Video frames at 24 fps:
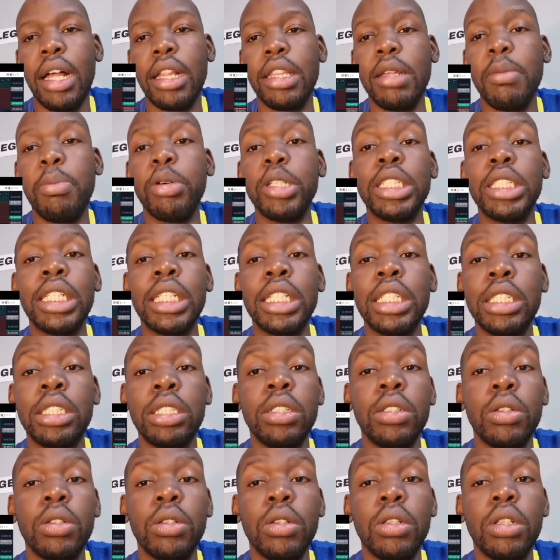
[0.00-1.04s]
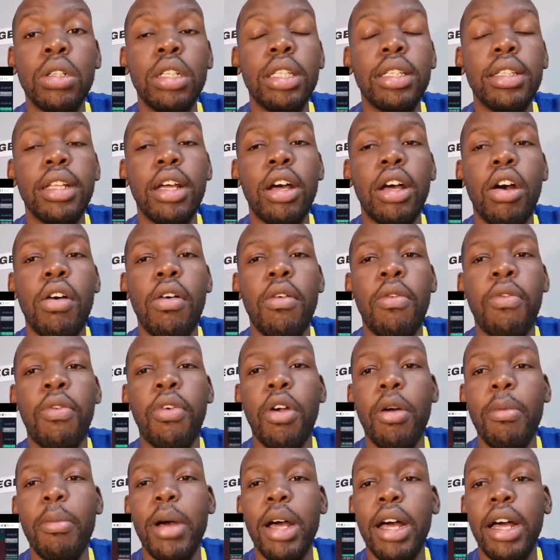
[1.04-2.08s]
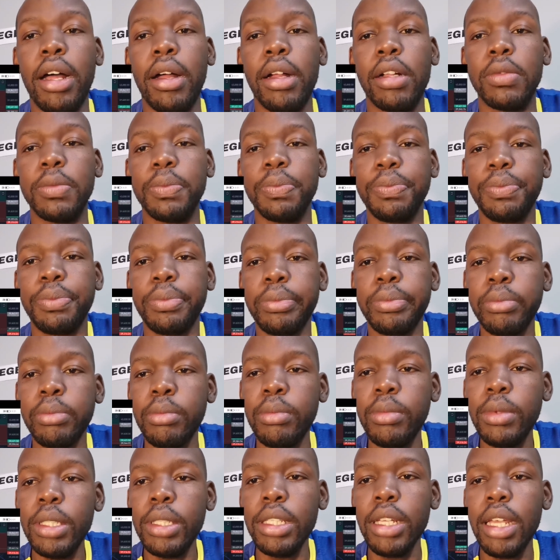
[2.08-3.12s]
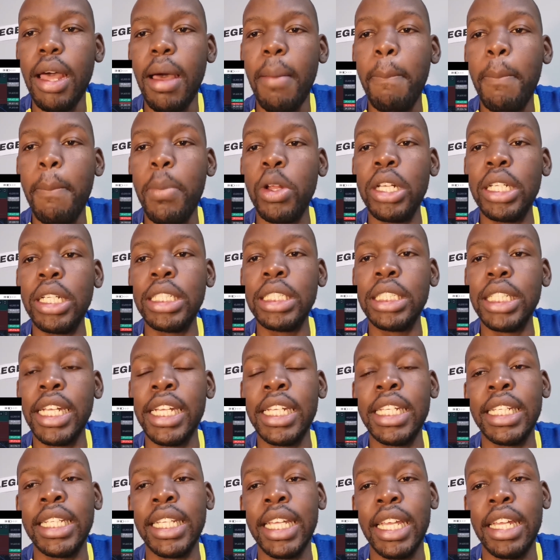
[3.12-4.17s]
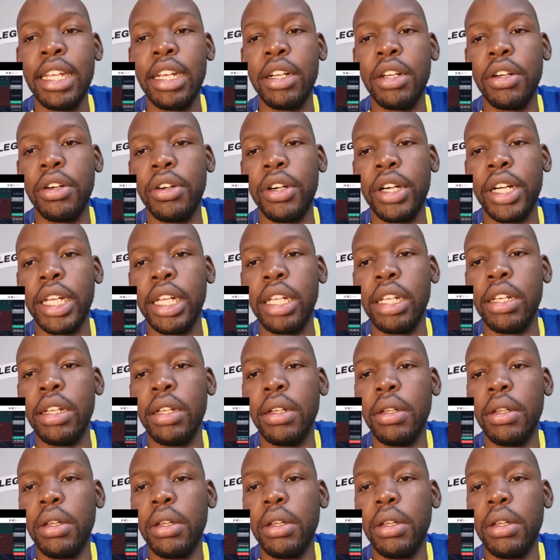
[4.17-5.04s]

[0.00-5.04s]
the potential from a bullish indicator, right?